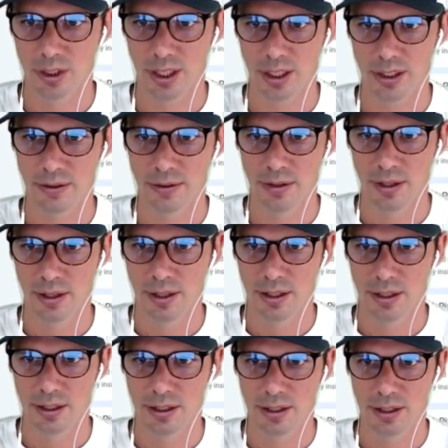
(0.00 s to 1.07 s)
Okay,
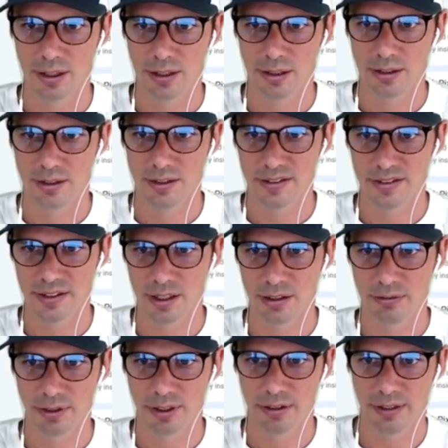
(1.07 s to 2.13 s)
and instead
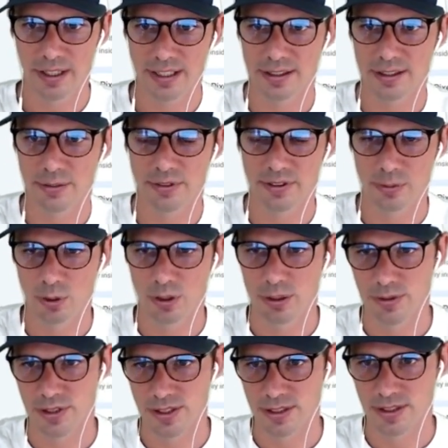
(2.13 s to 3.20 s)
of redirecting them somewhere,
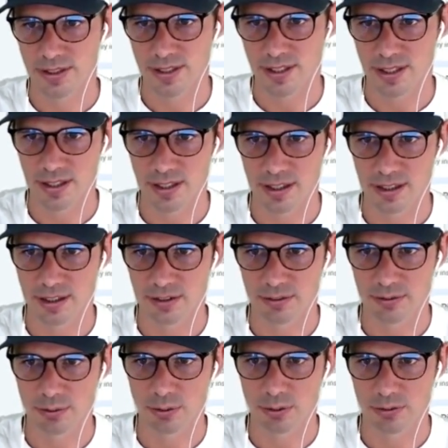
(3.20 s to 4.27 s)
I'm just going to say
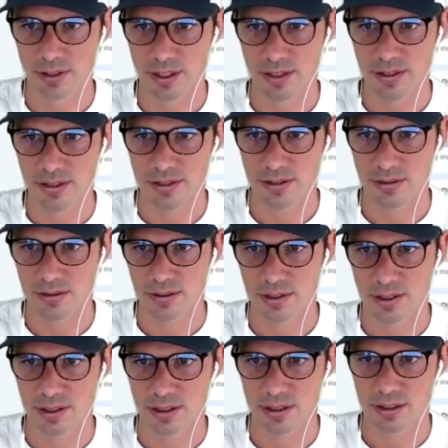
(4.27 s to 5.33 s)
thanks for
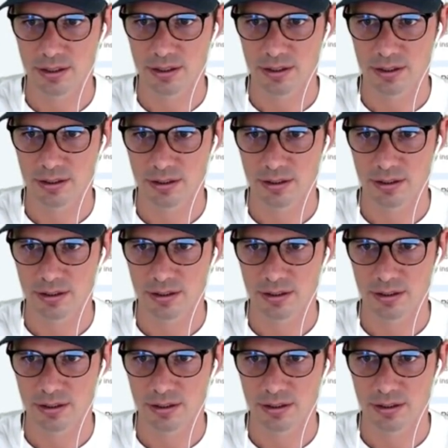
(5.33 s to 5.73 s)
registering.